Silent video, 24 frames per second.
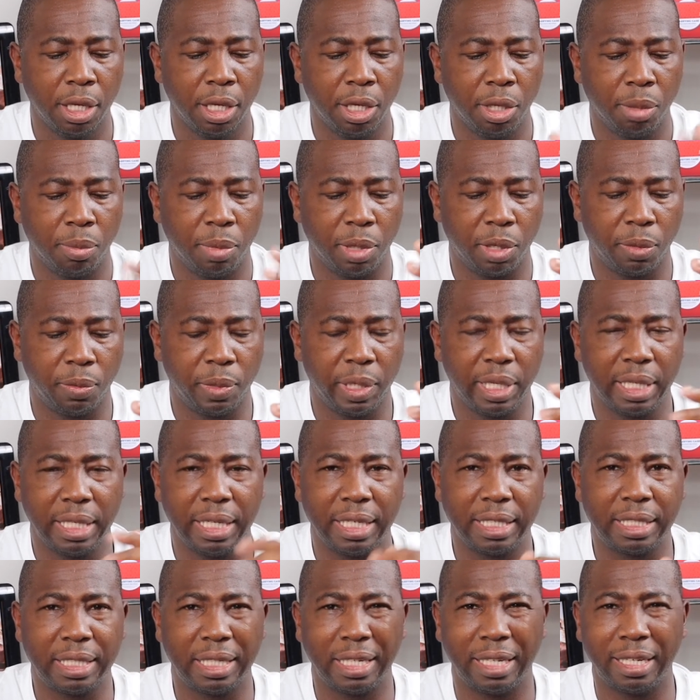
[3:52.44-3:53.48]
But
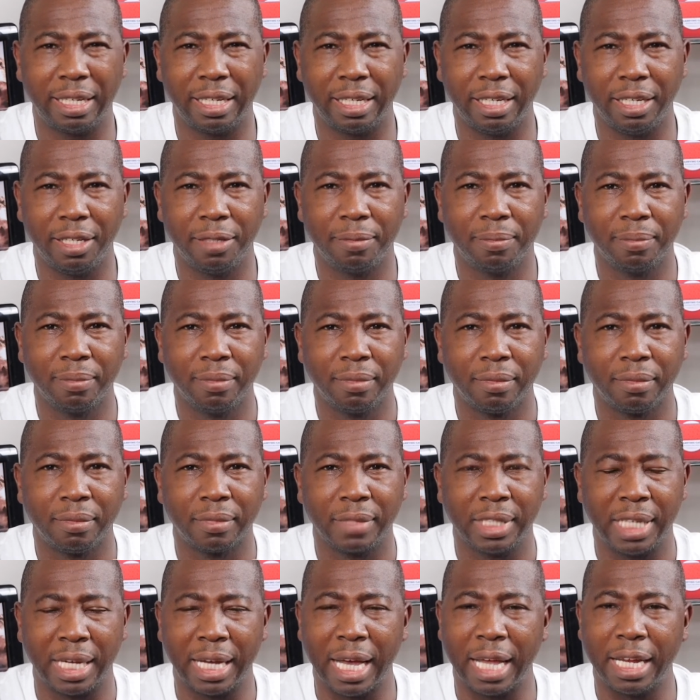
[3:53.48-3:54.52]
realistically,
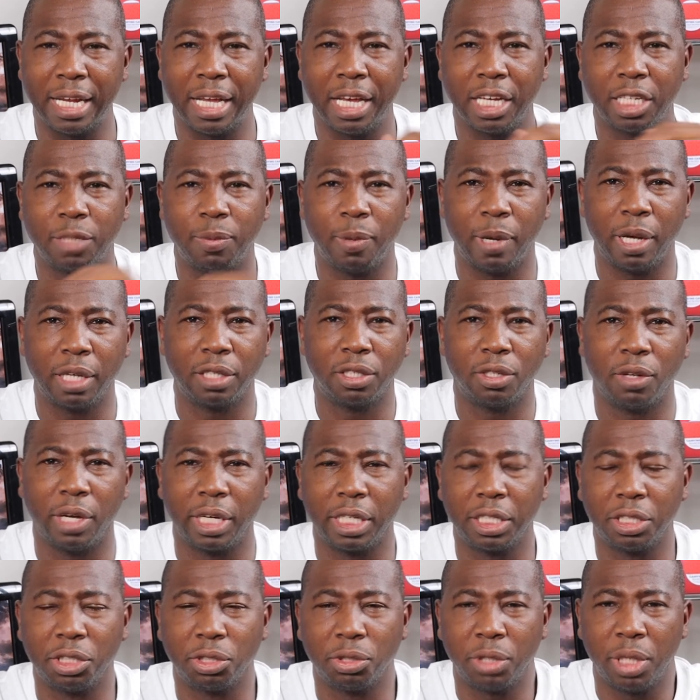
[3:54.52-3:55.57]
I got the Xbox so I
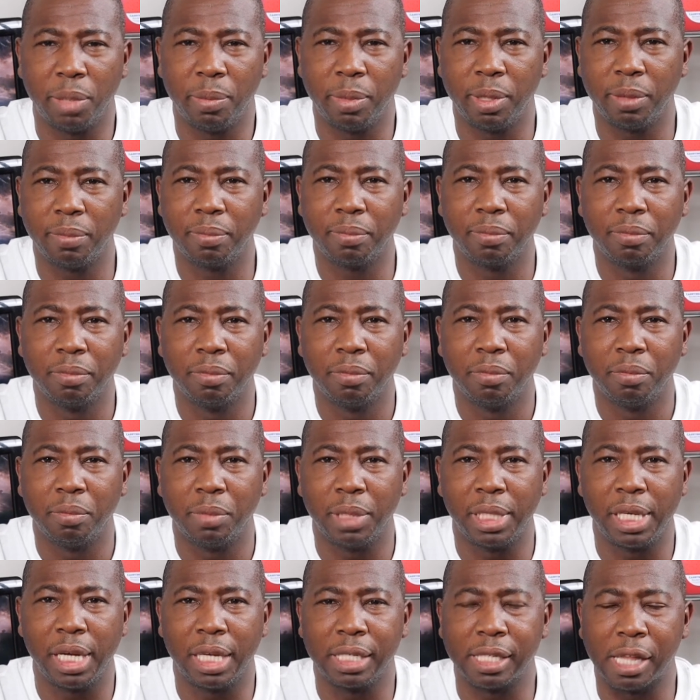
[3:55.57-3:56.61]
can stream it
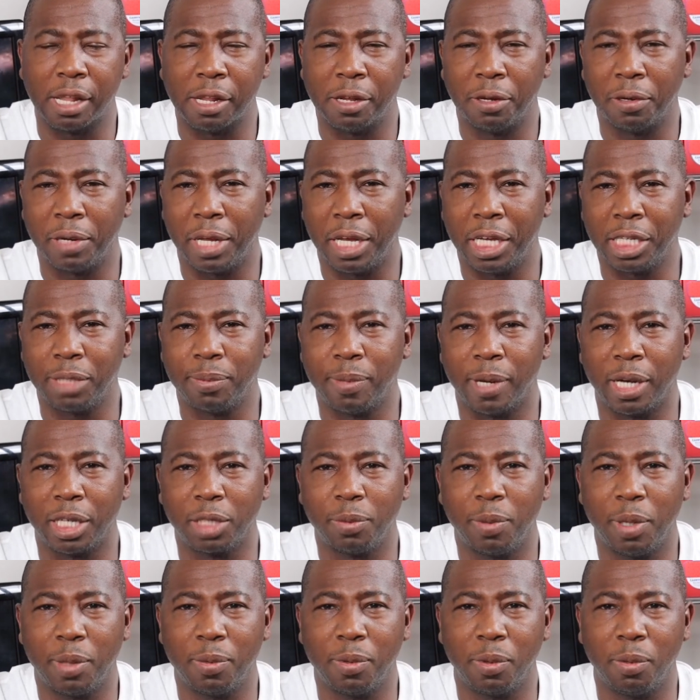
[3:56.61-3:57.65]
because I know the Xbox
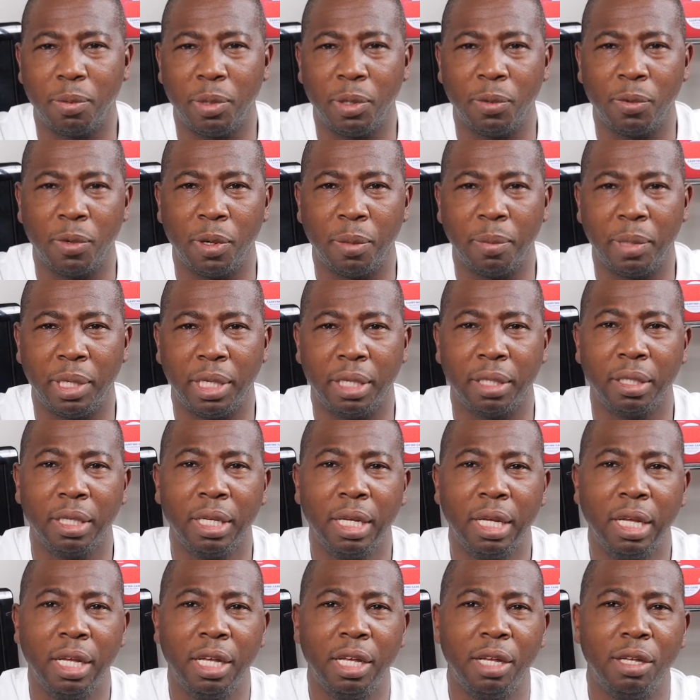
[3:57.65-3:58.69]
people be wanting me to
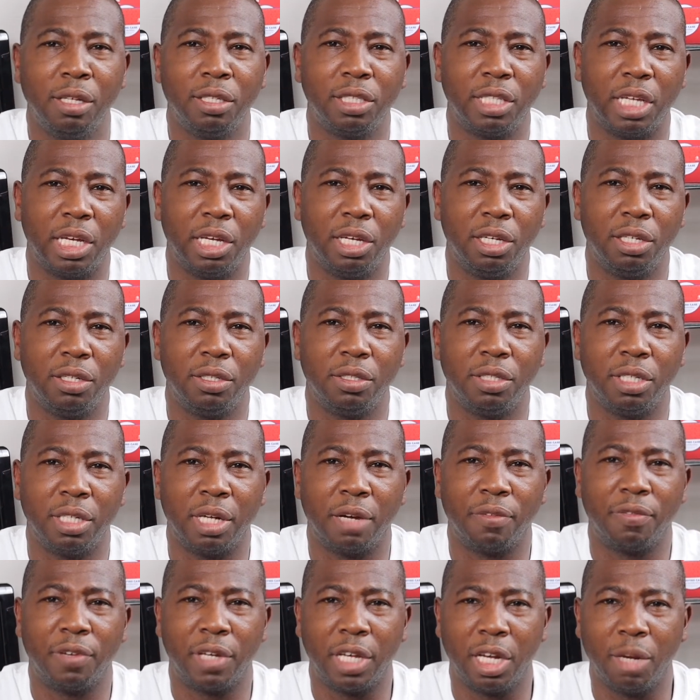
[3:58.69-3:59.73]
say, did I
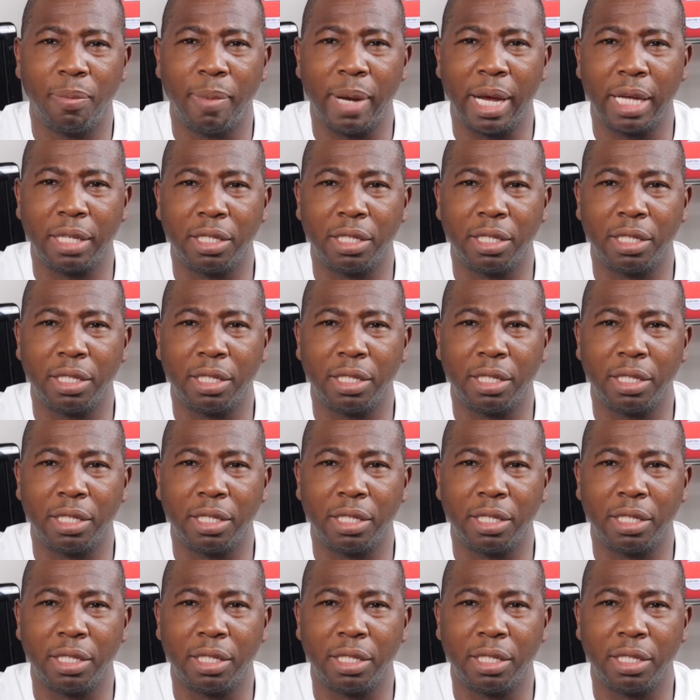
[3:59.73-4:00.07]
forget about